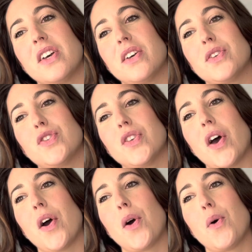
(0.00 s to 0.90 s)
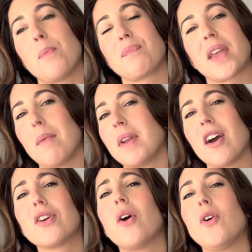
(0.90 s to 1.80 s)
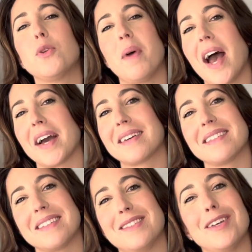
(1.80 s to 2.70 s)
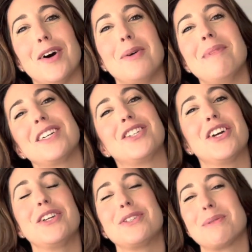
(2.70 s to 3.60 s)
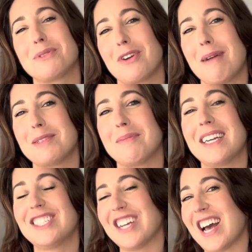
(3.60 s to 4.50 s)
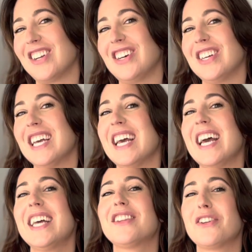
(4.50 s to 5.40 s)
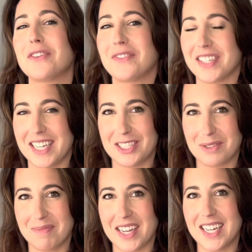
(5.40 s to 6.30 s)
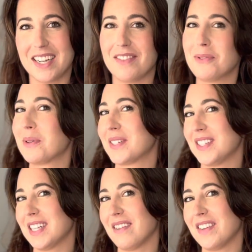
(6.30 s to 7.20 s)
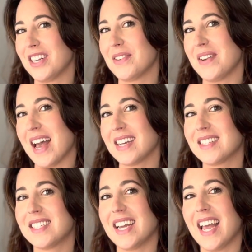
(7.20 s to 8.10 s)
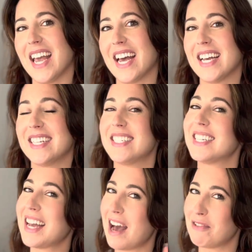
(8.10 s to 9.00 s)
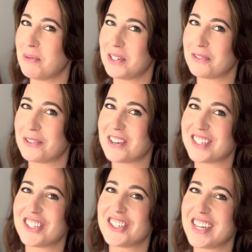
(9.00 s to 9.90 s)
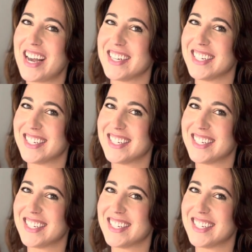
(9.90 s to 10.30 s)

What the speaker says: So I'm not gonna hold back. So make sure you subscribe to my channel, hit the notification button if you want to see that video next, and have a wonderful rest of your day.